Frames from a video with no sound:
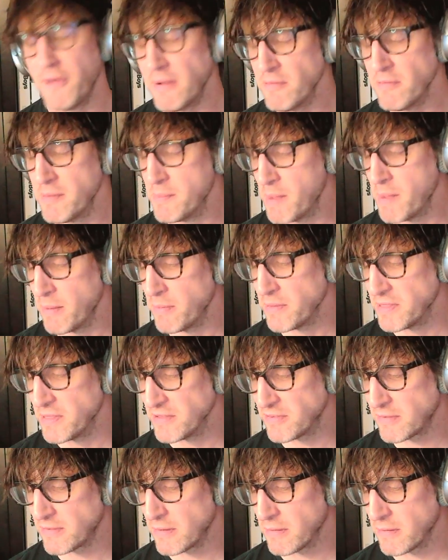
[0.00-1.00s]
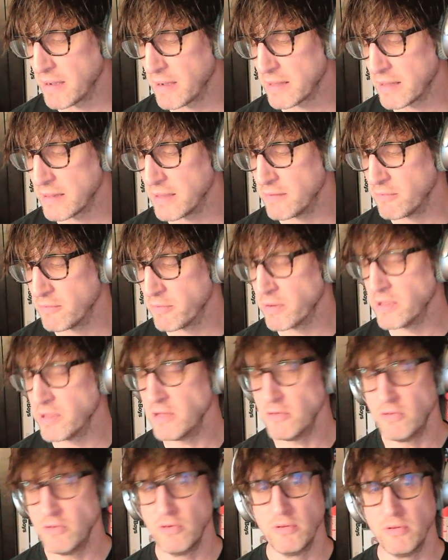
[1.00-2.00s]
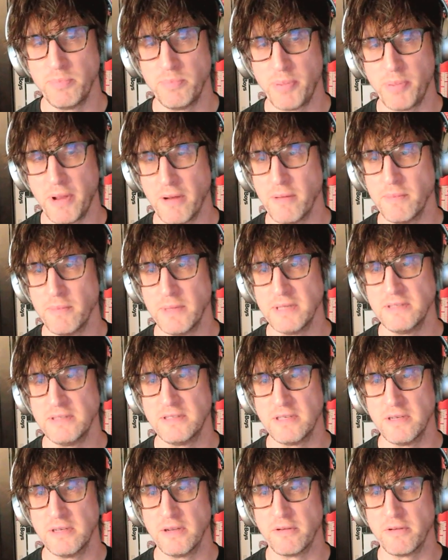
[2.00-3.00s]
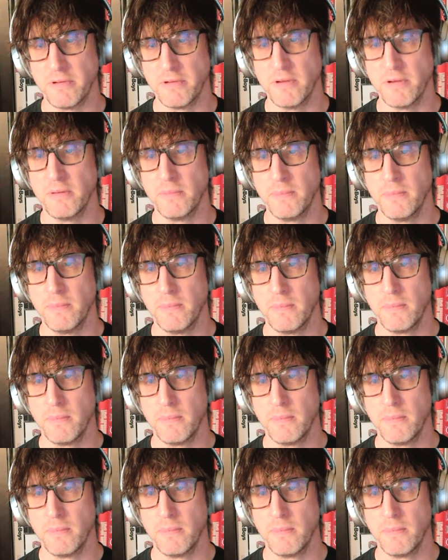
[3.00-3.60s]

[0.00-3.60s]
I remember this correctly, were you doing pyramids in your room?